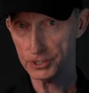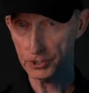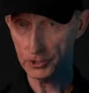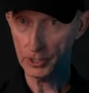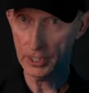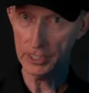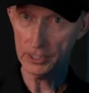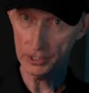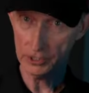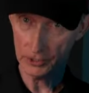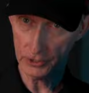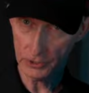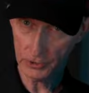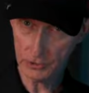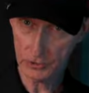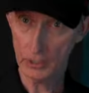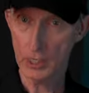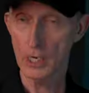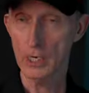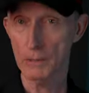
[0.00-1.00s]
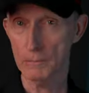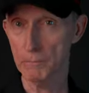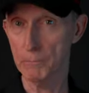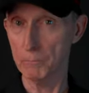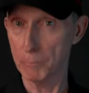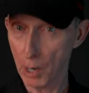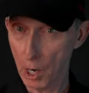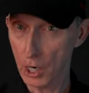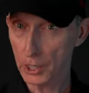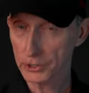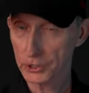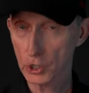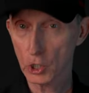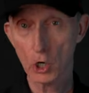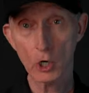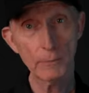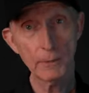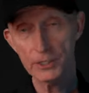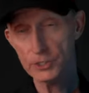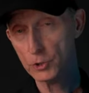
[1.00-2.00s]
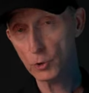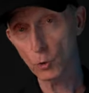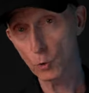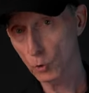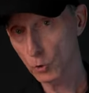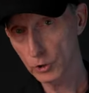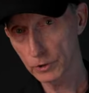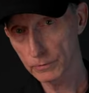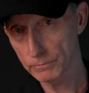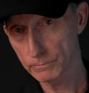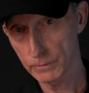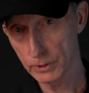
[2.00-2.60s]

to into your Bohn garments or